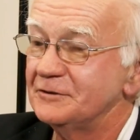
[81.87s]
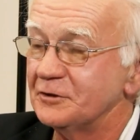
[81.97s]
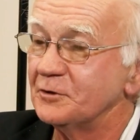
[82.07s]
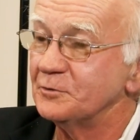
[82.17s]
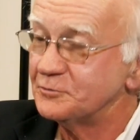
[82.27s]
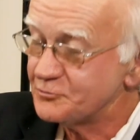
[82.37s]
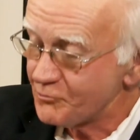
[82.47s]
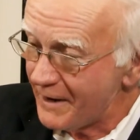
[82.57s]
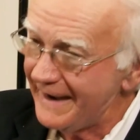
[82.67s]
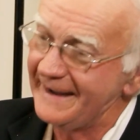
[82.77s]
to
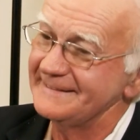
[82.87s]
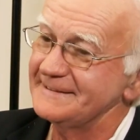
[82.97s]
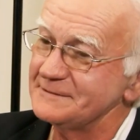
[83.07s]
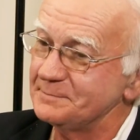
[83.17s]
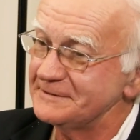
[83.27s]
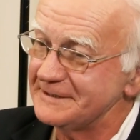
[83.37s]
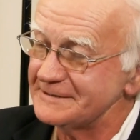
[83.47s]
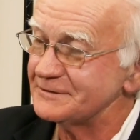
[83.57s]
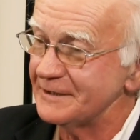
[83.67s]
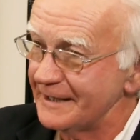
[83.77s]
drag this
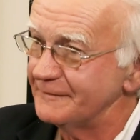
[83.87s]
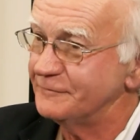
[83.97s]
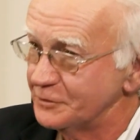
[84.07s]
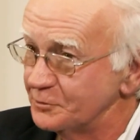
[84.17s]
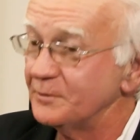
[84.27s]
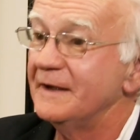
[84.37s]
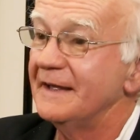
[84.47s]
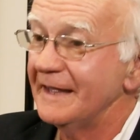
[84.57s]
potential out of you